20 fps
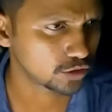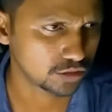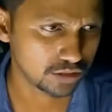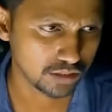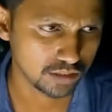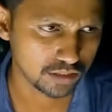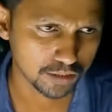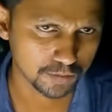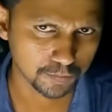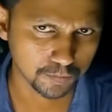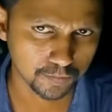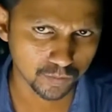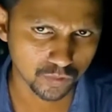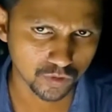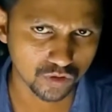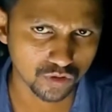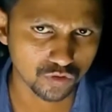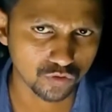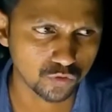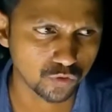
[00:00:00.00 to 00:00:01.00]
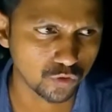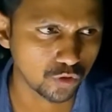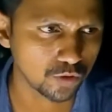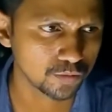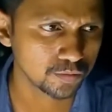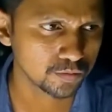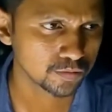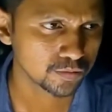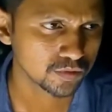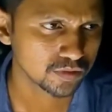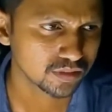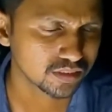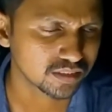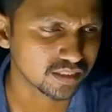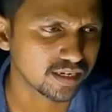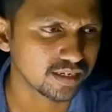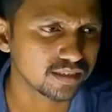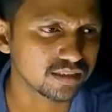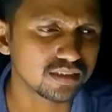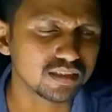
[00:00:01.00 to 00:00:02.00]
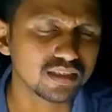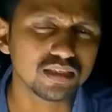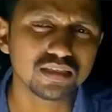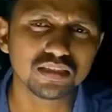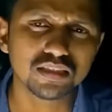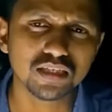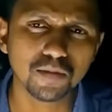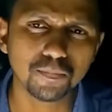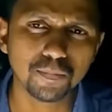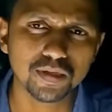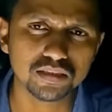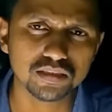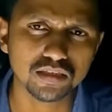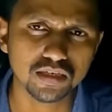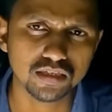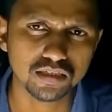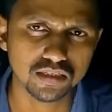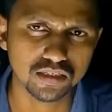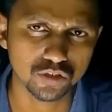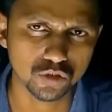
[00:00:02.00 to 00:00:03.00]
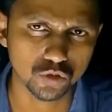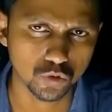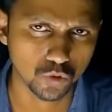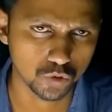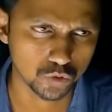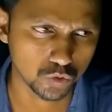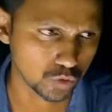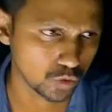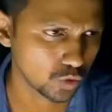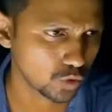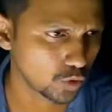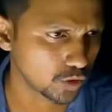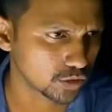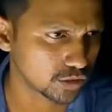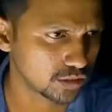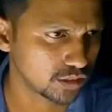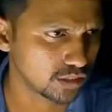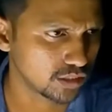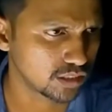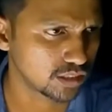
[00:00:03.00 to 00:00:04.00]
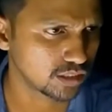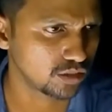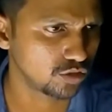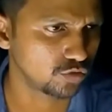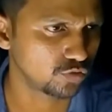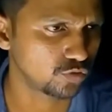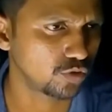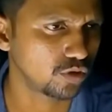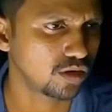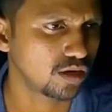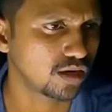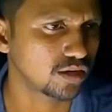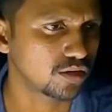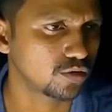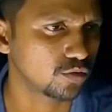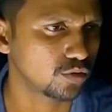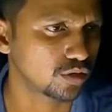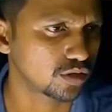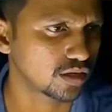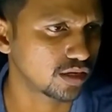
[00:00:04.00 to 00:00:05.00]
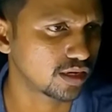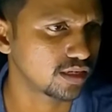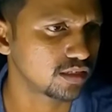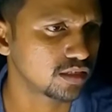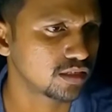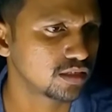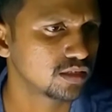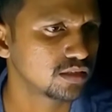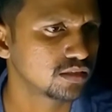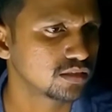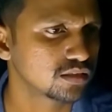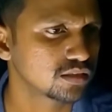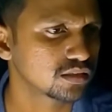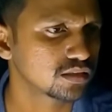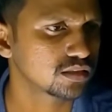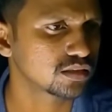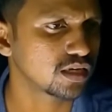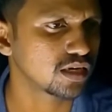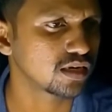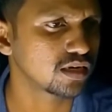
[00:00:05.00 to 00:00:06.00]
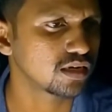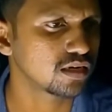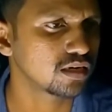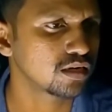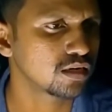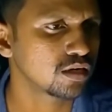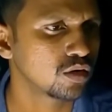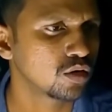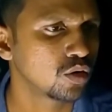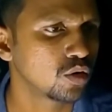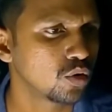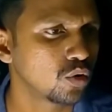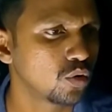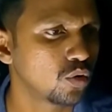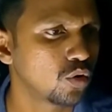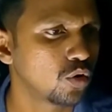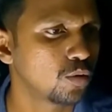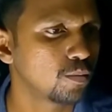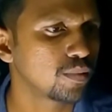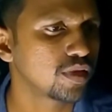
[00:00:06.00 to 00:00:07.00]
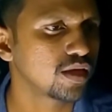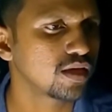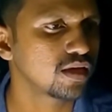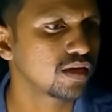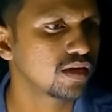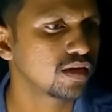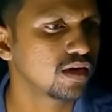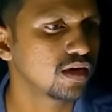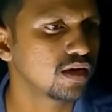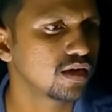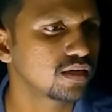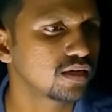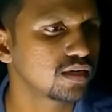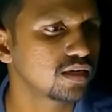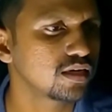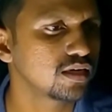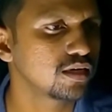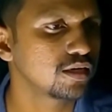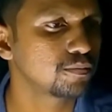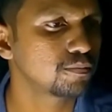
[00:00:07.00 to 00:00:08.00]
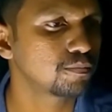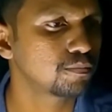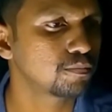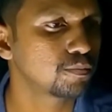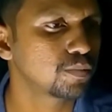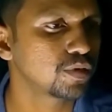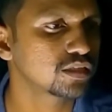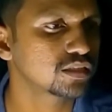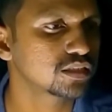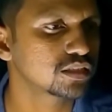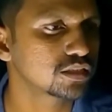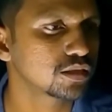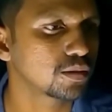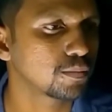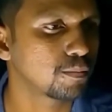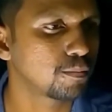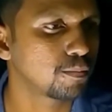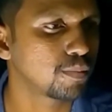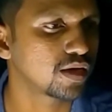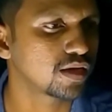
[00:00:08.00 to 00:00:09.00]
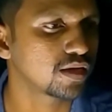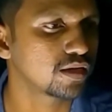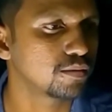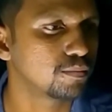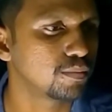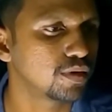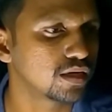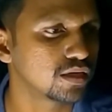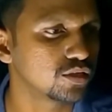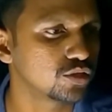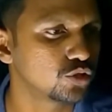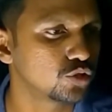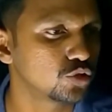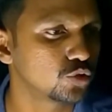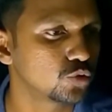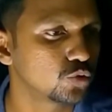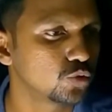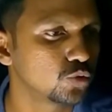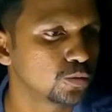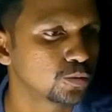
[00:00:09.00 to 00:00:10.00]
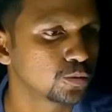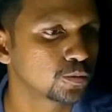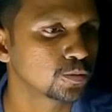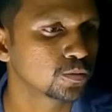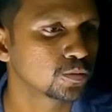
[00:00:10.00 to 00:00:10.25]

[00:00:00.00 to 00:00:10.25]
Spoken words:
theta. Therefore, sine theta plus 90 is also cos theta. Therefore, I could write sine omega t plus pi by 2,